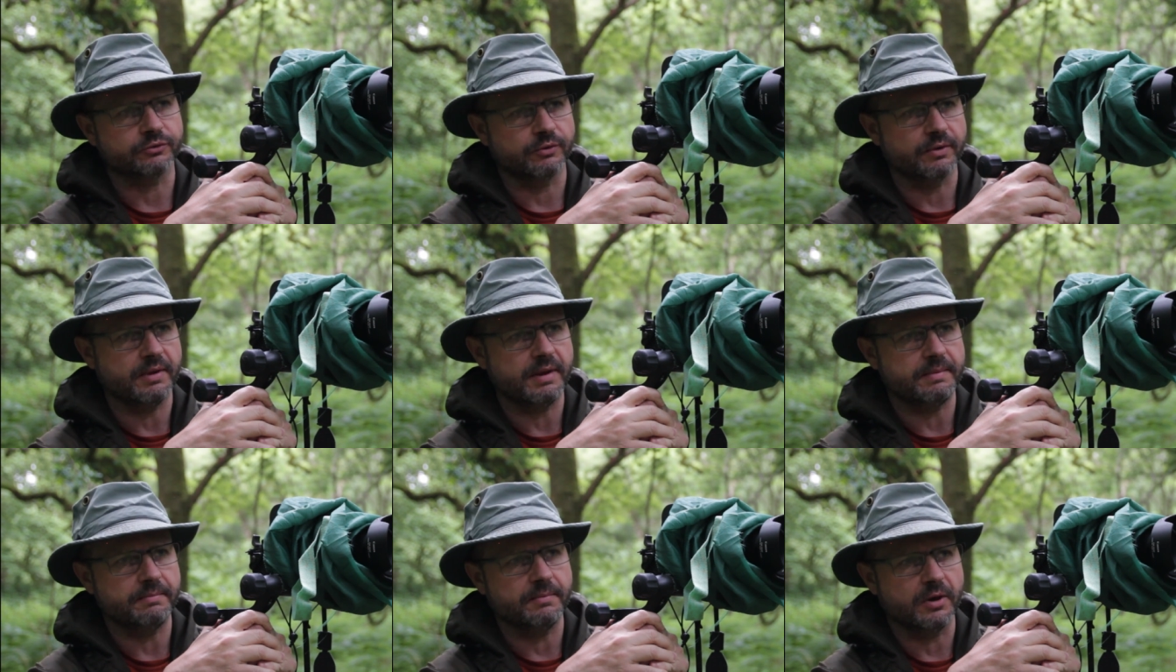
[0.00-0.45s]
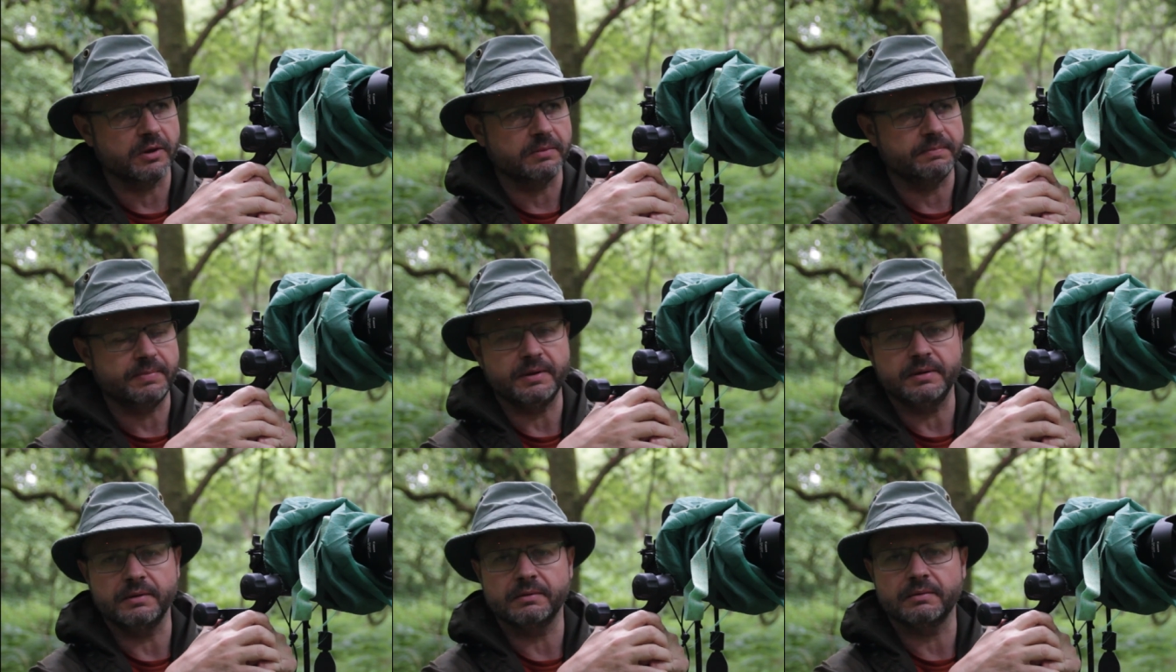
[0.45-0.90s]
or it might
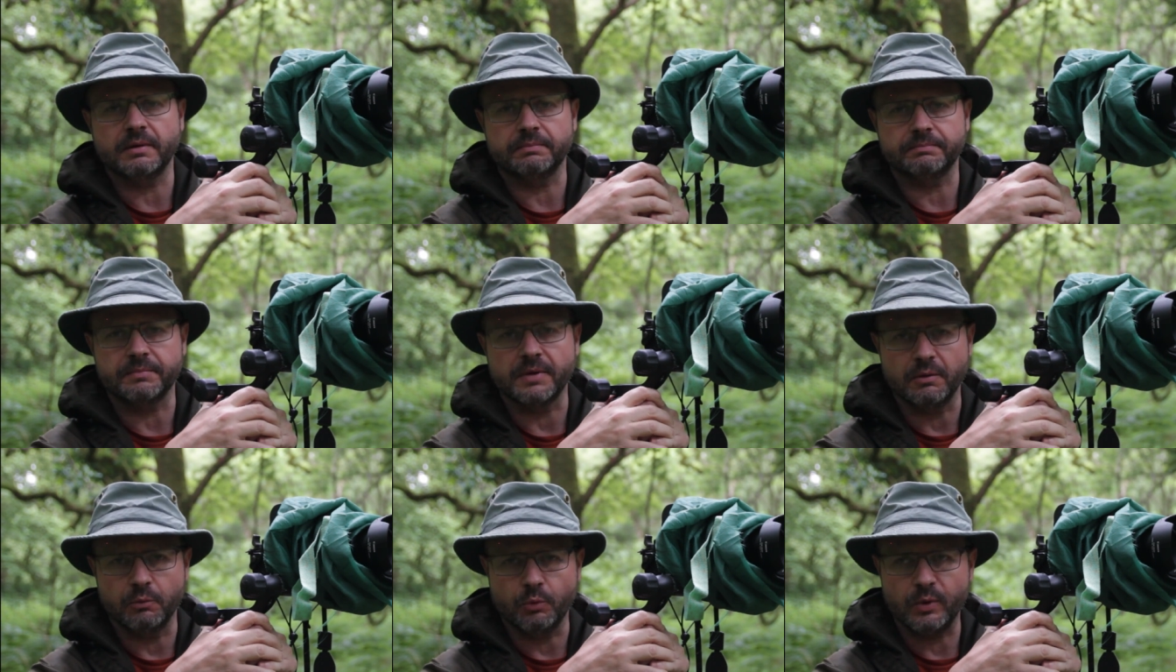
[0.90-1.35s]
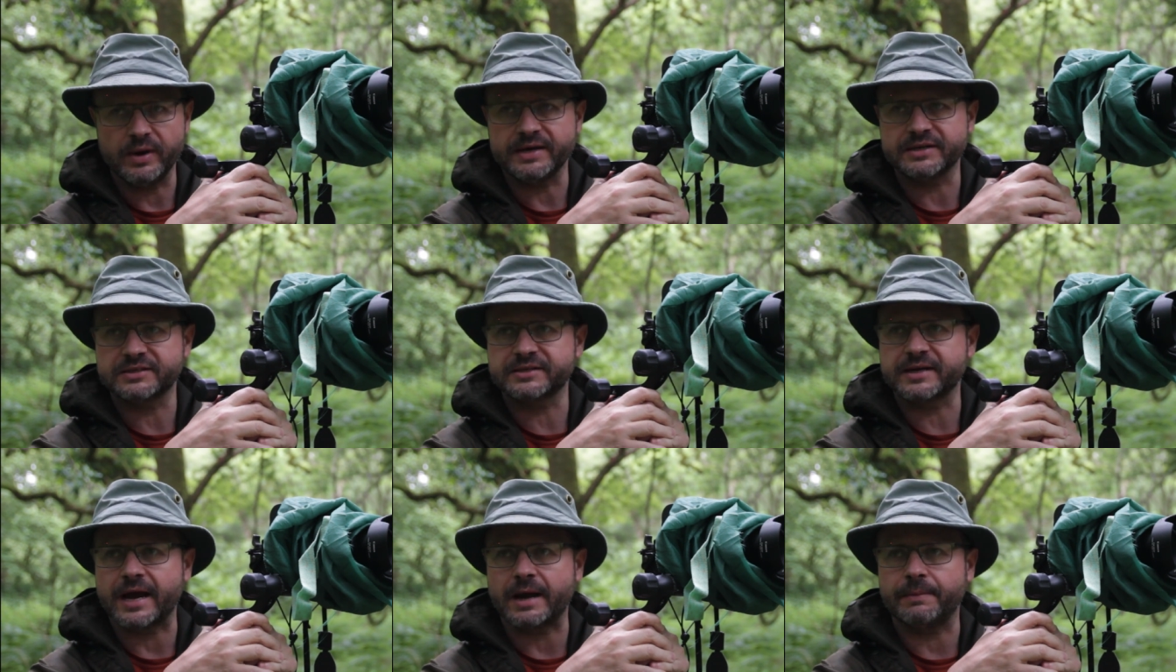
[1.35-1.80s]
be a, a
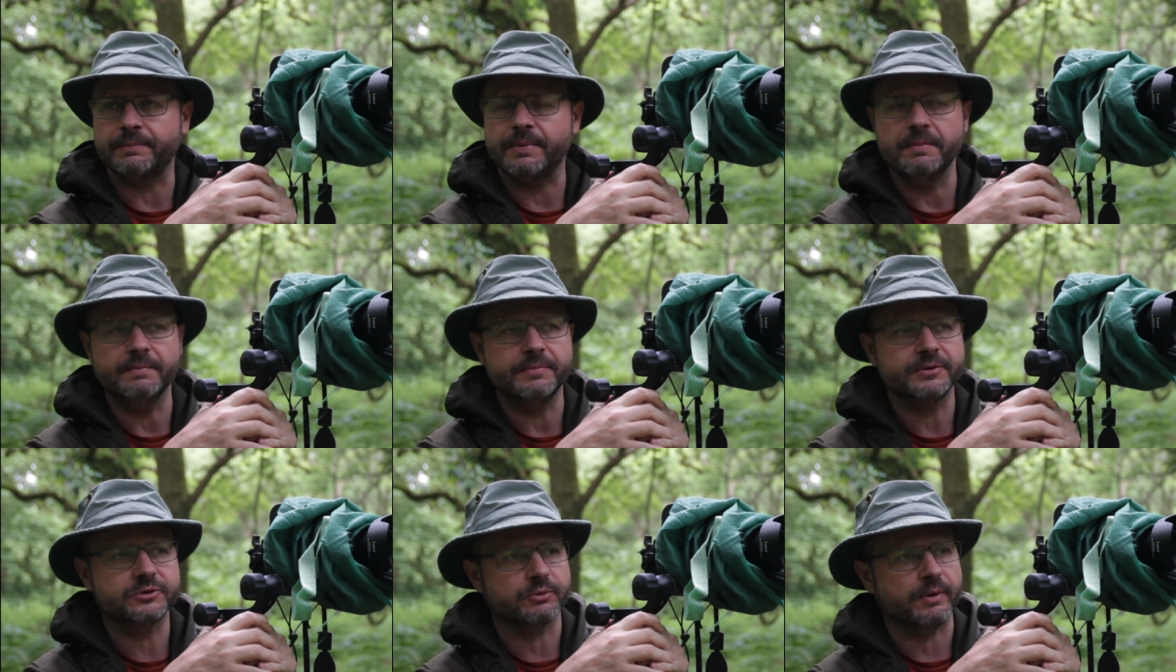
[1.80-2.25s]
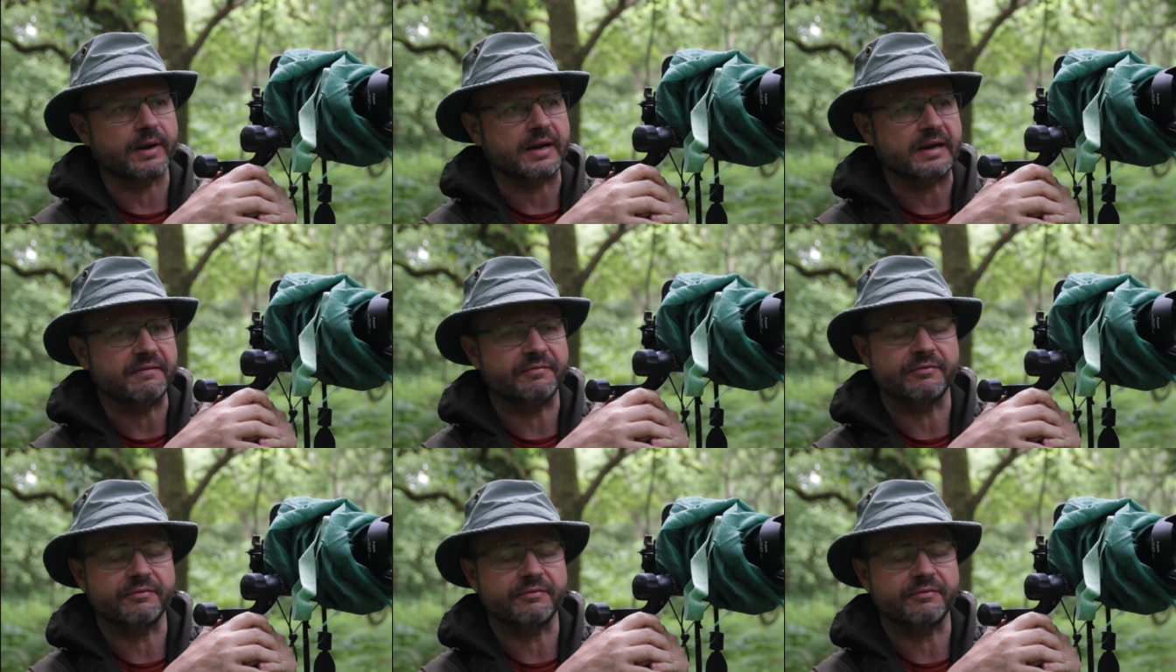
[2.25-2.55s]
week's gap in between.